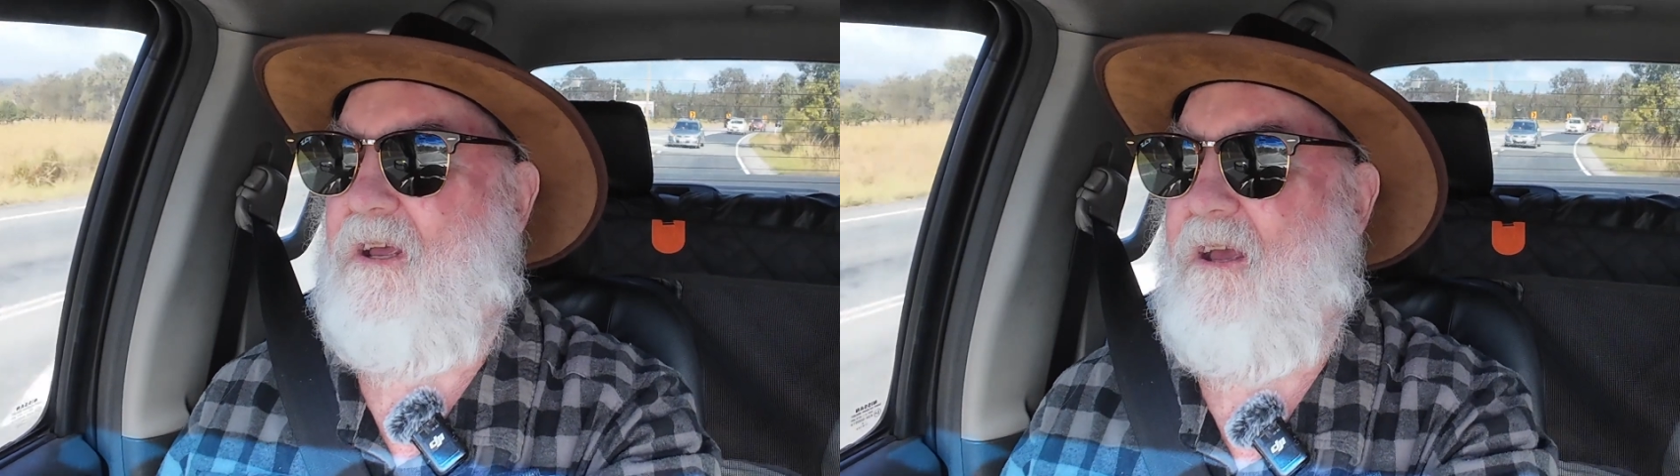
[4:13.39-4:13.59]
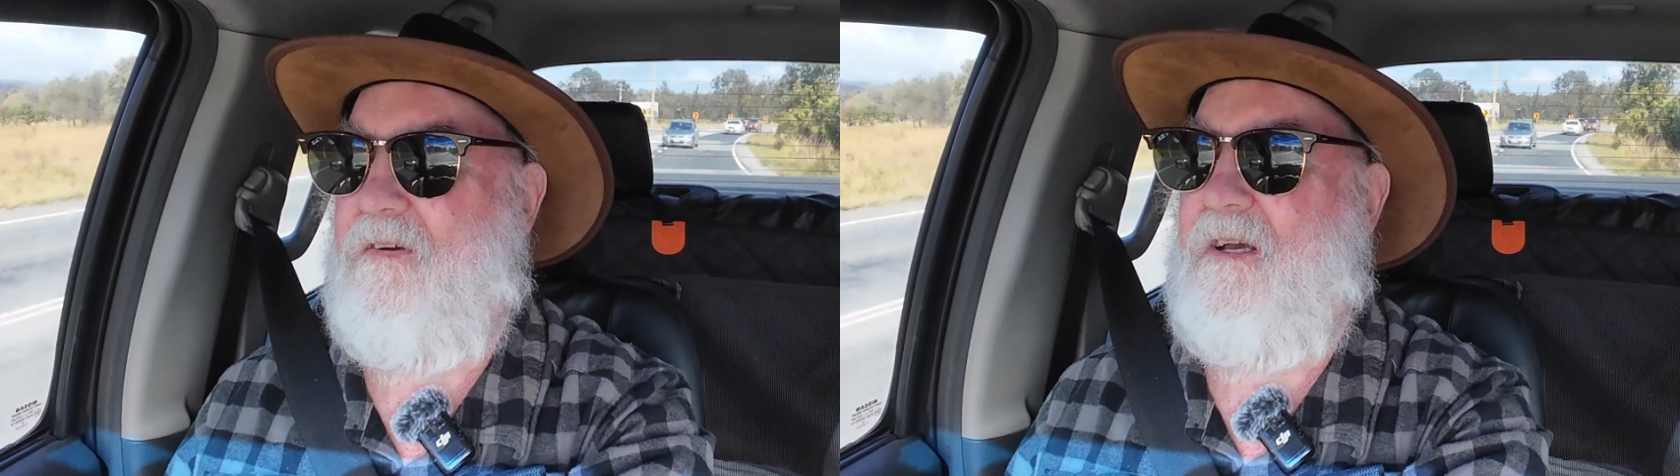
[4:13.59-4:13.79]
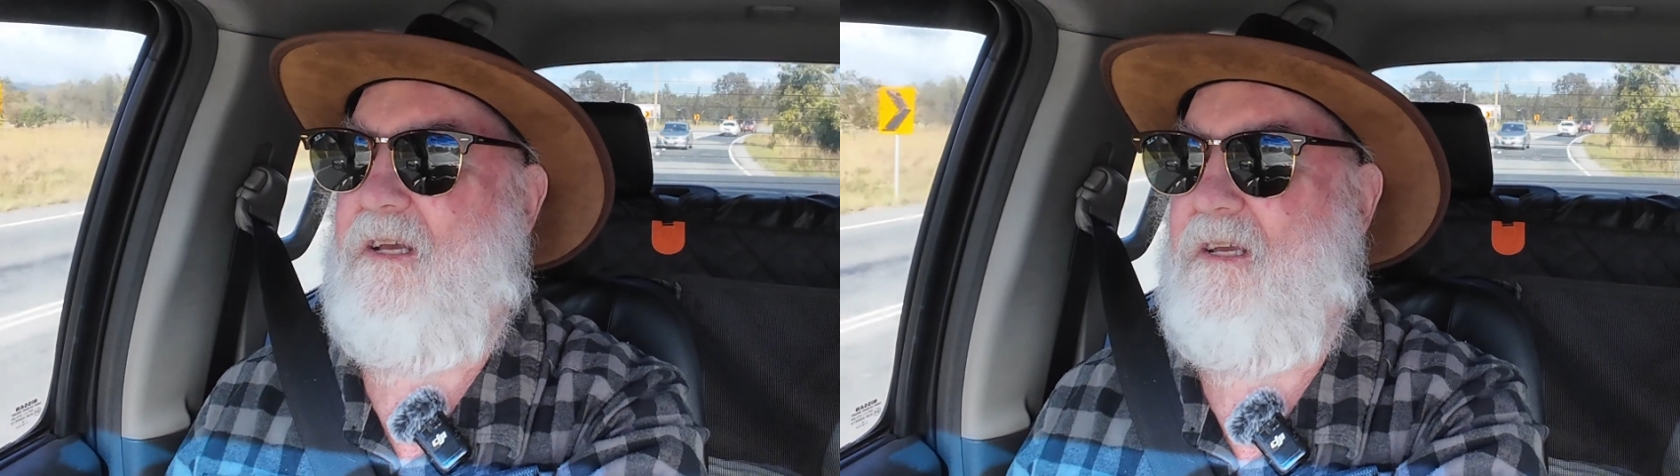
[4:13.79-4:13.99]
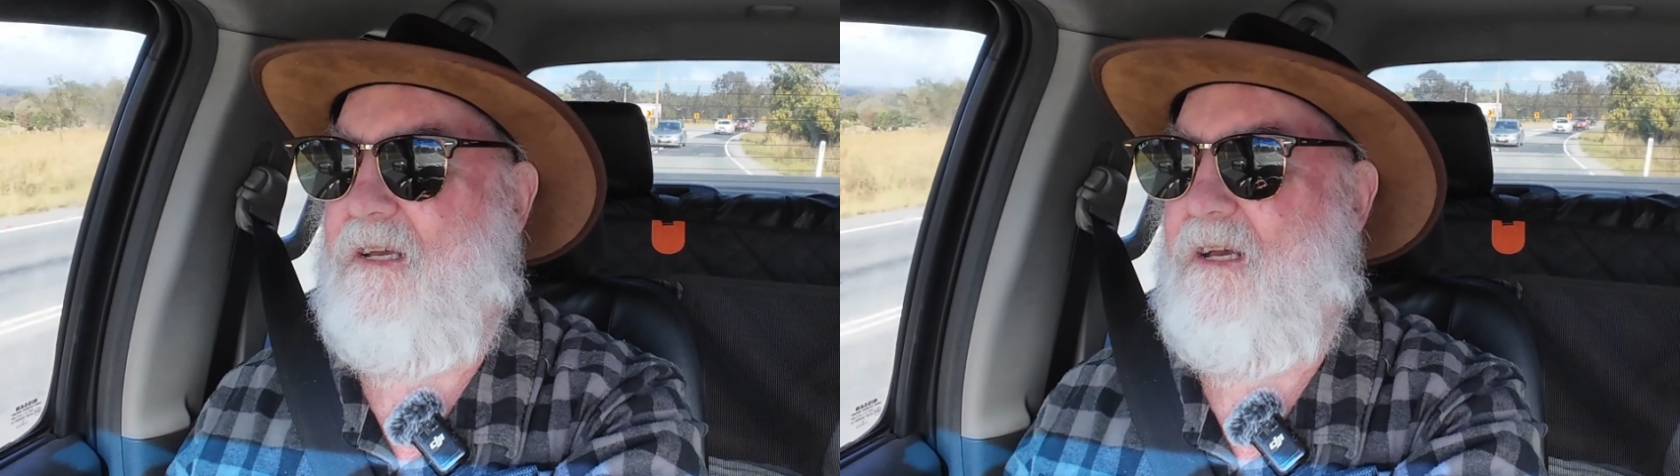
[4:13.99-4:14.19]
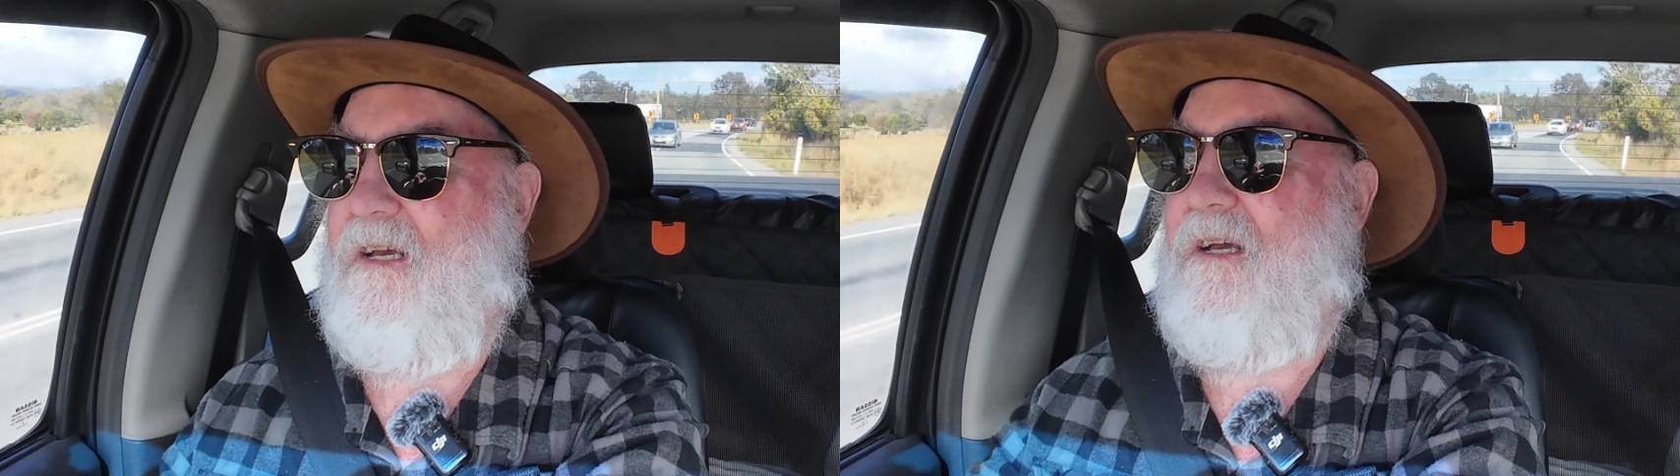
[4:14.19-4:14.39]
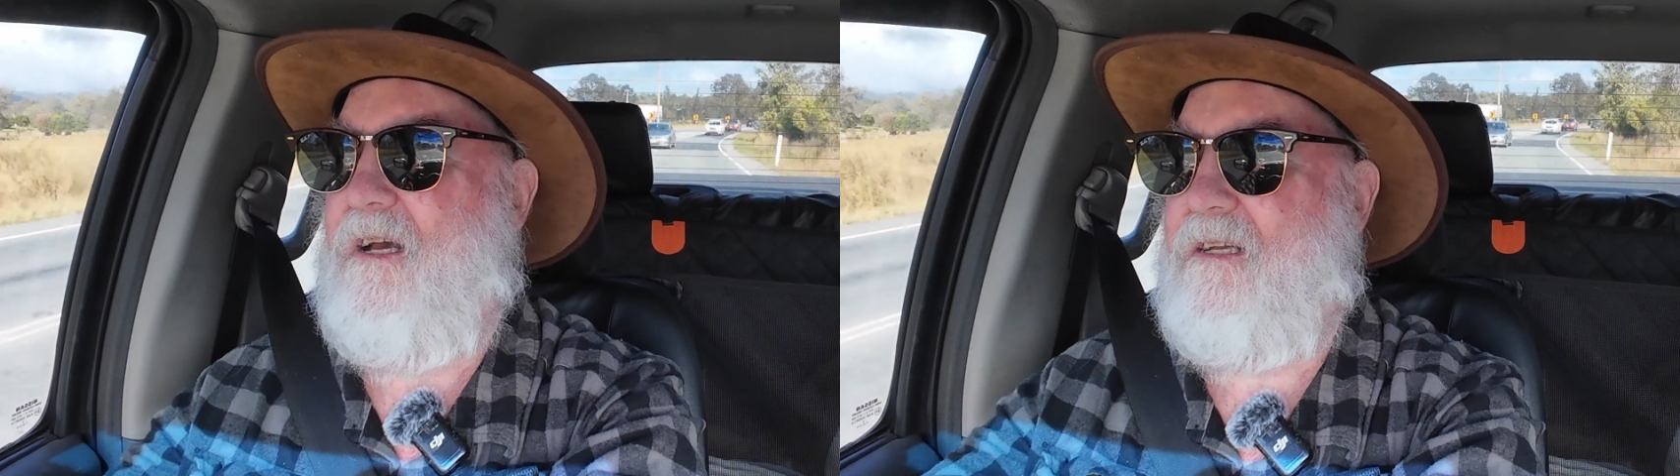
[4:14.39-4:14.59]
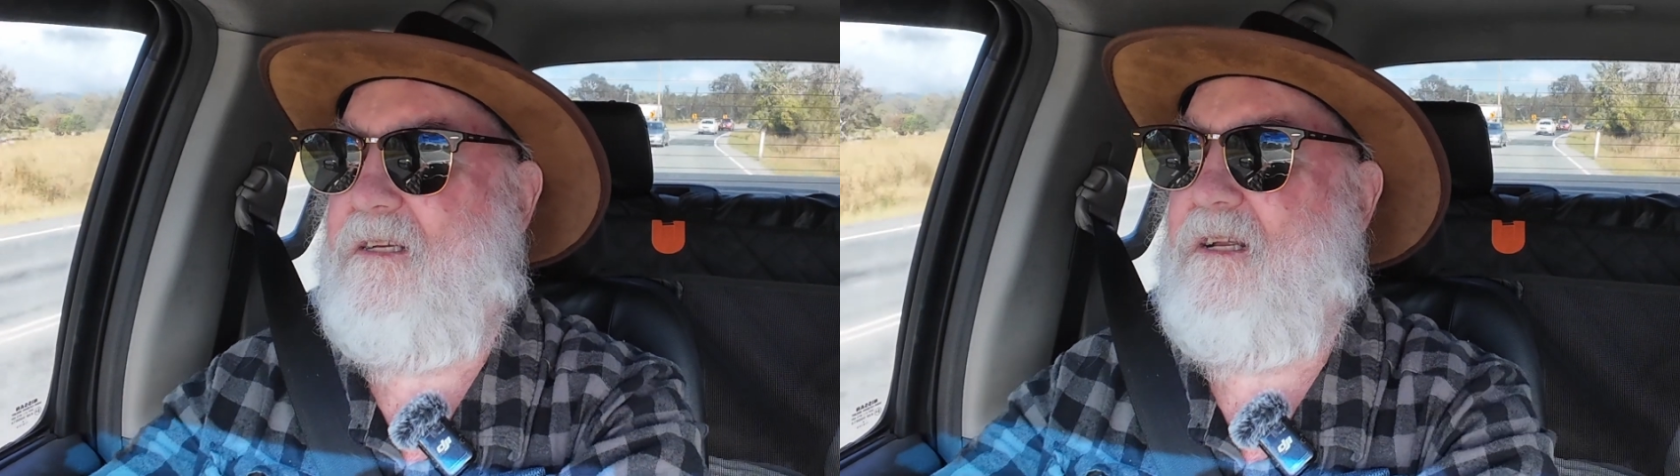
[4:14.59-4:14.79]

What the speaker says: have a